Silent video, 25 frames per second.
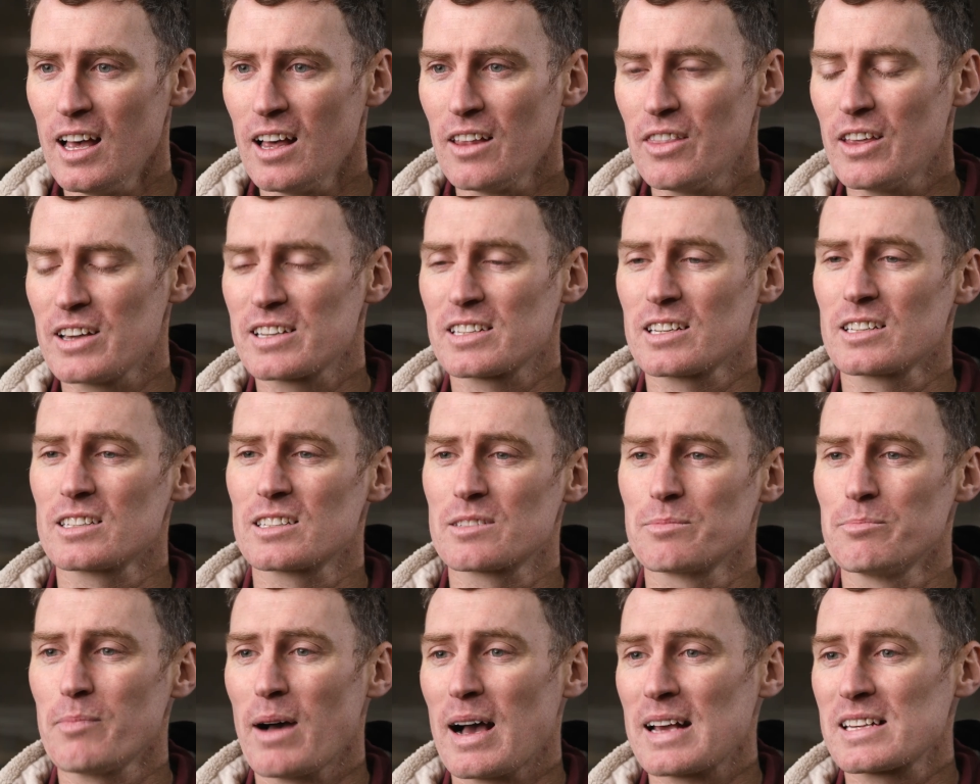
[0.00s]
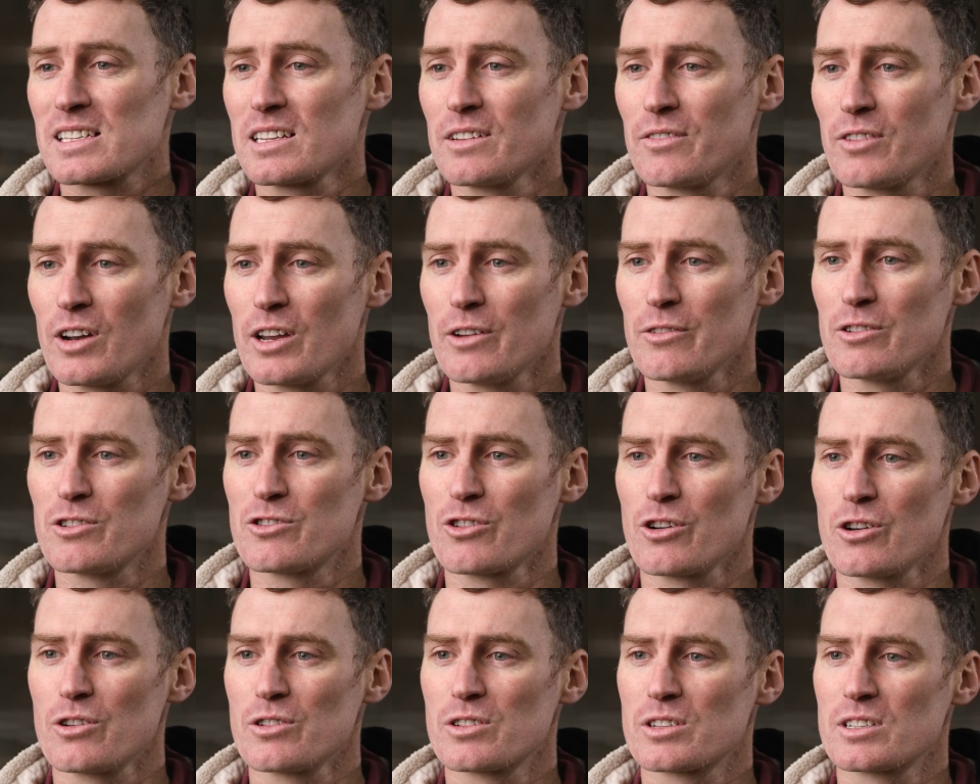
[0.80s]
This has massively
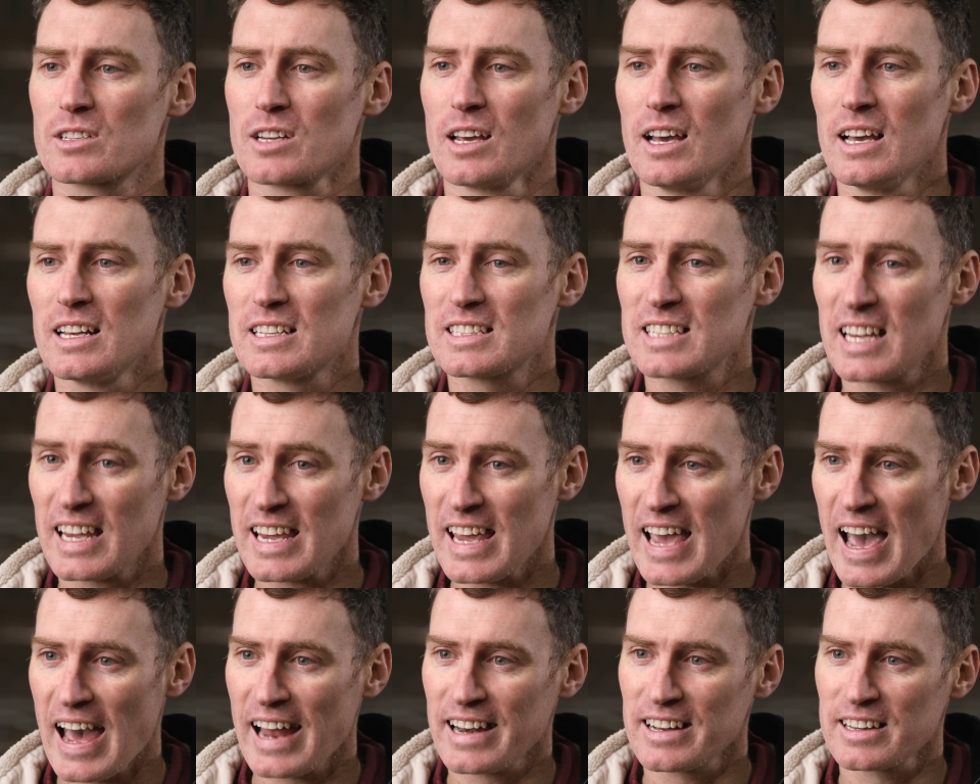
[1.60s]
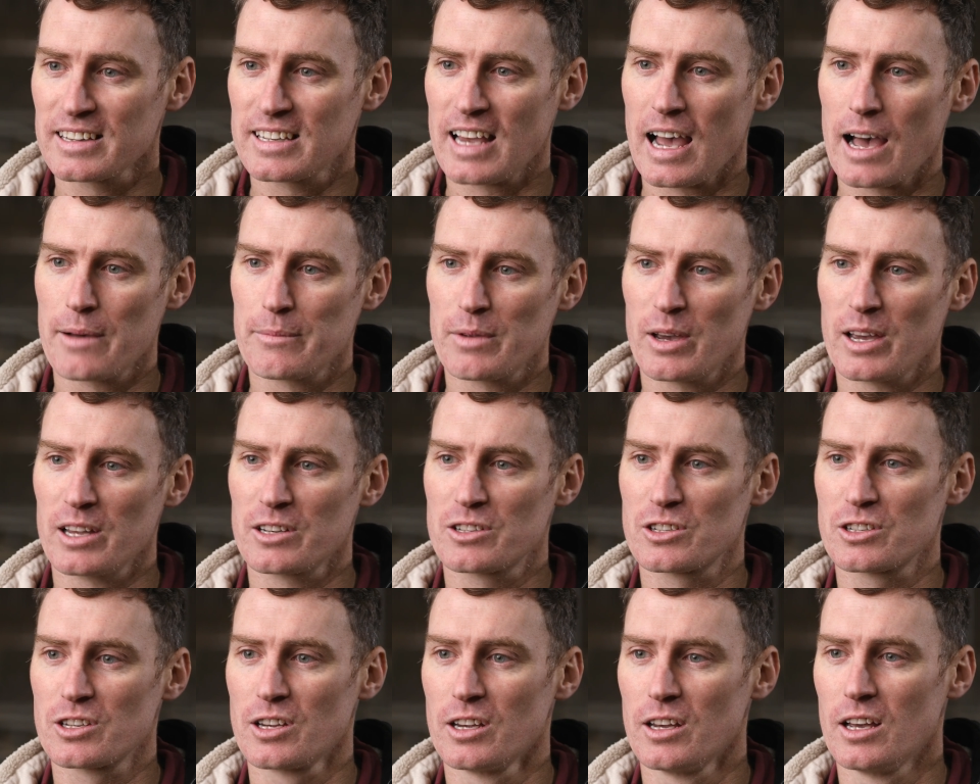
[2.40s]
reduced TN
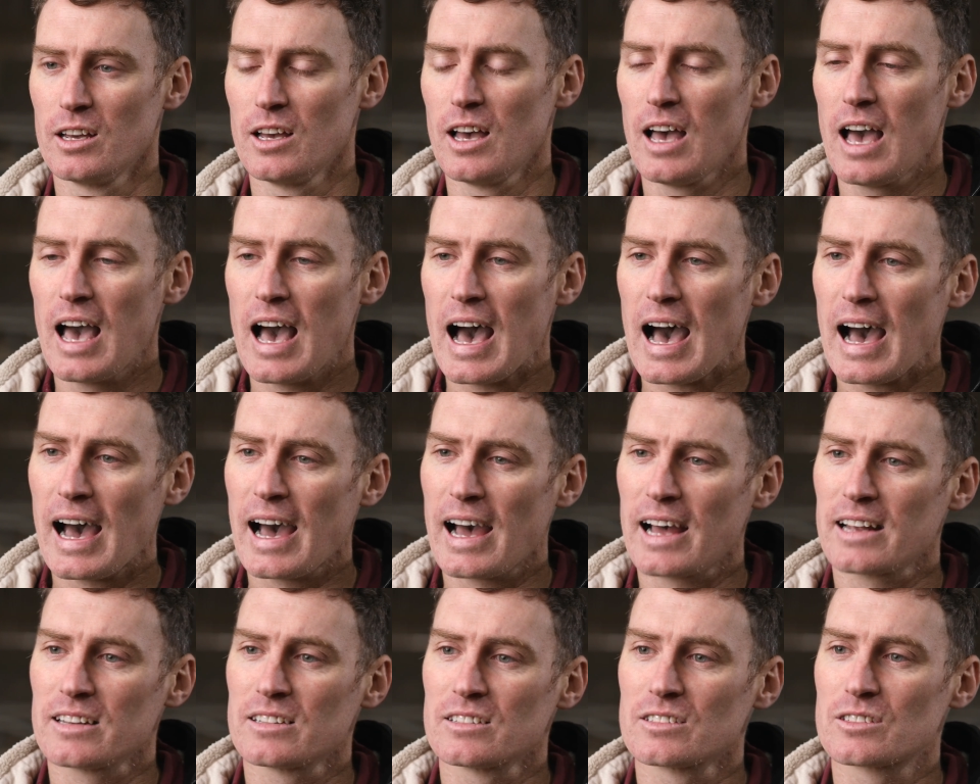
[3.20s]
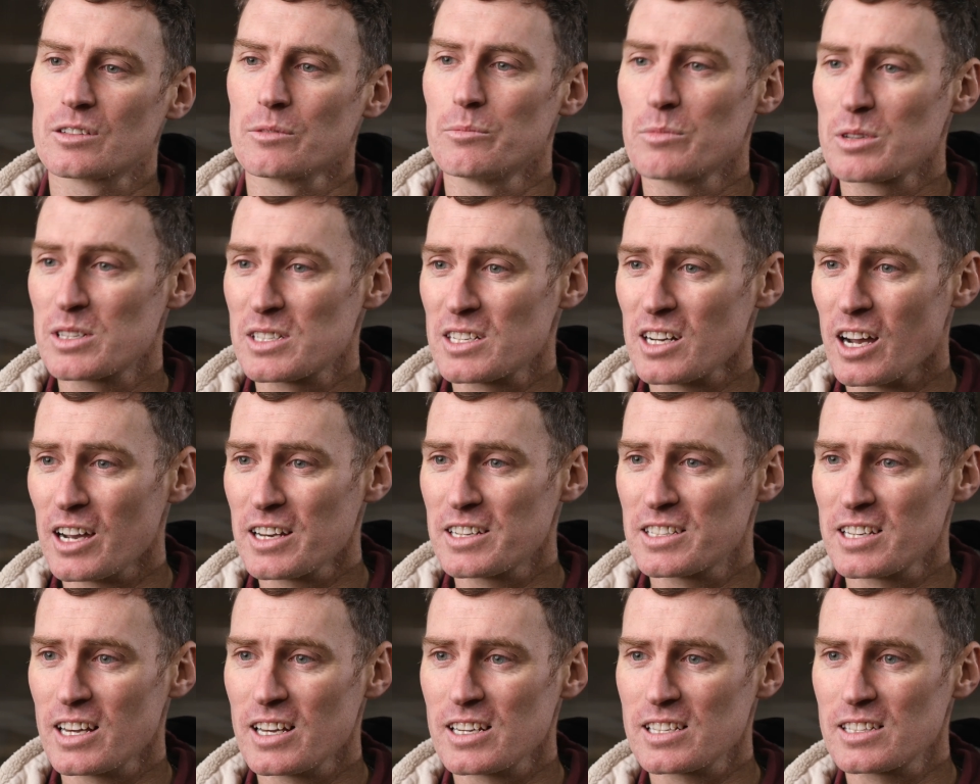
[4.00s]
damage and
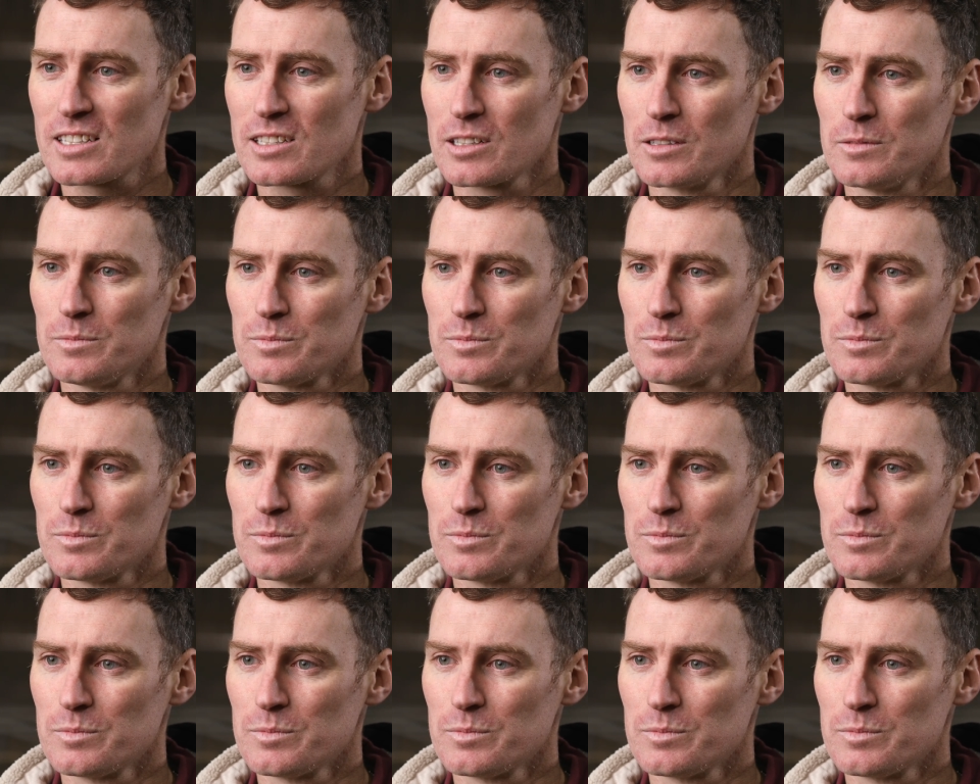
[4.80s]
mastitis.